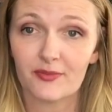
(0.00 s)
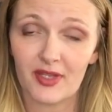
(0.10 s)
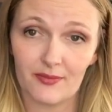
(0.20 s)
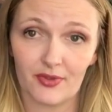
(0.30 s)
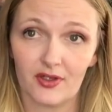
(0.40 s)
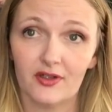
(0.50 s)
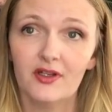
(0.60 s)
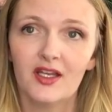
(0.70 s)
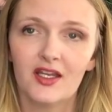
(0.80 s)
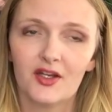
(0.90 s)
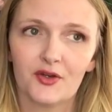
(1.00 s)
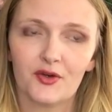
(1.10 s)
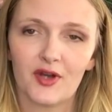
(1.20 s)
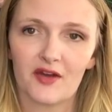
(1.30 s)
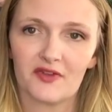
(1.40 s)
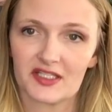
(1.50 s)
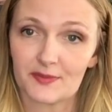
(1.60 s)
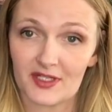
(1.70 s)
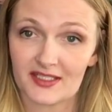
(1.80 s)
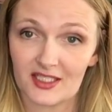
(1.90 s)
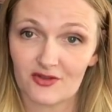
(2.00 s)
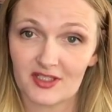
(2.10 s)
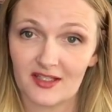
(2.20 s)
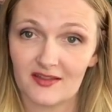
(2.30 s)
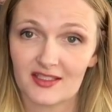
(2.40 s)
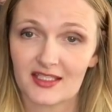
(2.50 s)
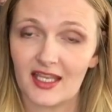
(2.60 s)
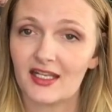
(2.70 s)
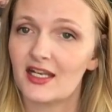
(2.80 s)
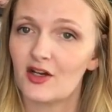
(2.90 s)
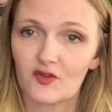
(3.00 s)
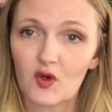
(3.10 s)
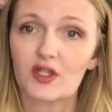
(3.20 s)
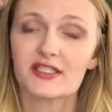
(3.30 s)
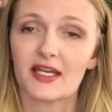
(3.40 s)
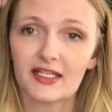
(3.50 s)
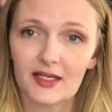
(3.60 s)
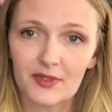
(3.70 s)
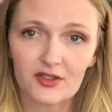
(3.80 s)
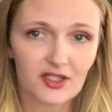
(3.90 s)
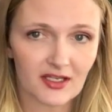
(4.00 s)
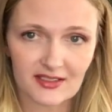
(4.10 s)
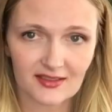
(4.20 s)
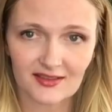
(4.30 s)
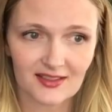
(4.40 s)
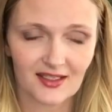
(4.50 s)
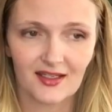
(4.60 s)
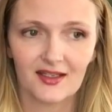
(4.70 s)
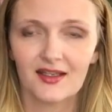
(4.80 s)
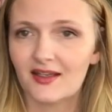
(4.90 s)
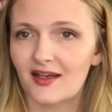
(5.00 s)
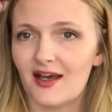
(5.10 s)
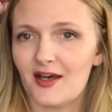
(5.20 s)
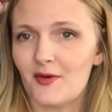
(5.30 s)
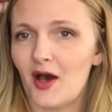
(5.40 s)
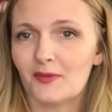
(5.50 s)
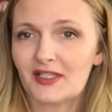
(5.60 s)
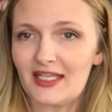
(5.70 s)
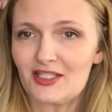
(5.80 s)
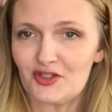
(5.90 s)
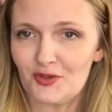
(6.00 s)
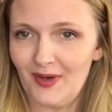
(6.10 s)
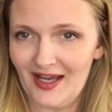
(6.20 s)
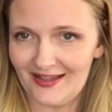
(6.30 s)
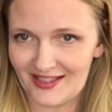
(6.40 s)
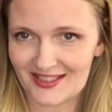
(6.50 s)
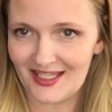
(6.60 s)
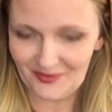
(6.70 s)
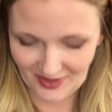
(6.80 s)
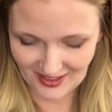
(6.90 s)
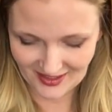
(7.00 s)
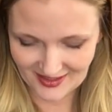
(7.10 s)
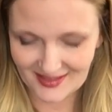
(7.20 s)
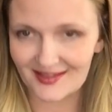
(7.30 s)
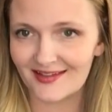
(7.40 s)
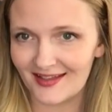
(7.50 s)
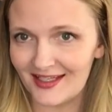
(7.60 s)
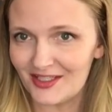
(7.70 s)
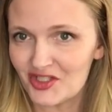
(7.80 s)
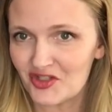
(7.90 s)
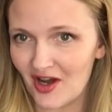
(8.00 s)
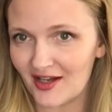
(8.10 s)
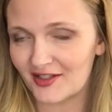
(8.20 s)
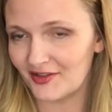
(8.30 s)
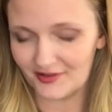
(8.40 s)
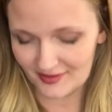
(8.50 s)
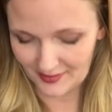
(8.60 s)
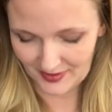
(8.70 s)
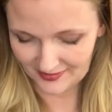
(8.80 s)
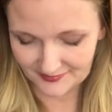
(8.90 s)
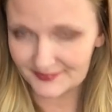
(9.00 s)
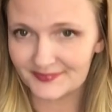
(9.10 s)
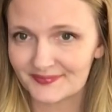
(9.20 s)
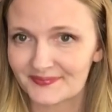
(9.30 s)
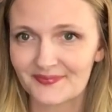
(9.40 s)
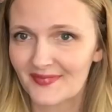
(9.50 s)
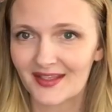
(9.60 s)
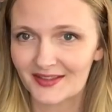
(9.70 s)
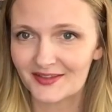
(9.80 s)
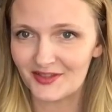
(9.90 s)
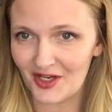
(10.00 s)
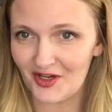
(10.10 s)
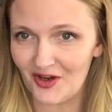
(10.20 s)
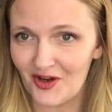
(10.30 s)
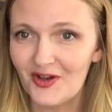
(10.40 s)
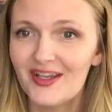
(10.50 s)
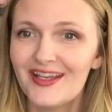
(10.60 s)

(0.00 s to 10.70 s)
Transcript: people who have expressed interest in the skein, and of course signing up here doesn't obligate you to buy the skein when it is in stock. I mean, not at all.